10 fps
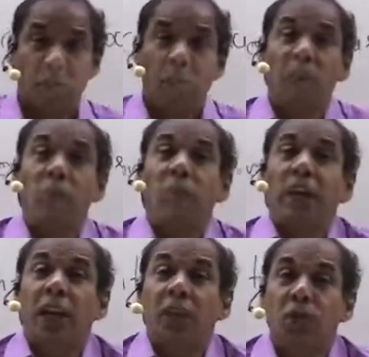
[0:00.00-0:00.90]
When we
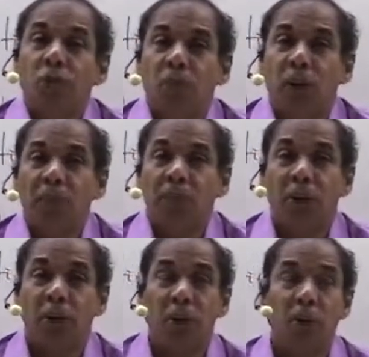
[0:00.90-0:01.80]
can use past
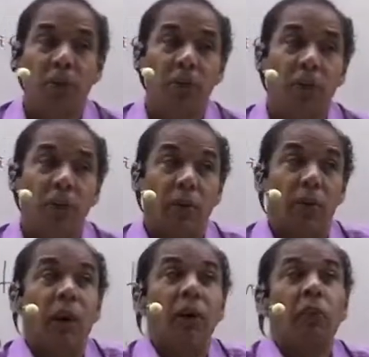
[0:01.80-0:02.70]
continuous,
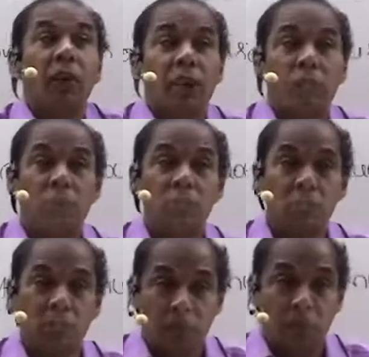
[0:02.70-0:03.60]
when we can
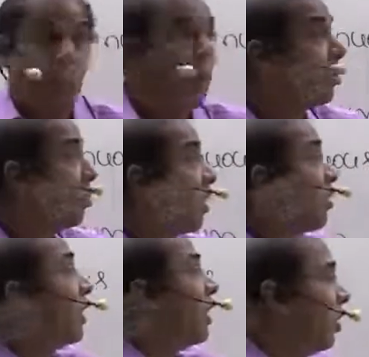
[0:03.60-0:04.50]
use past perfect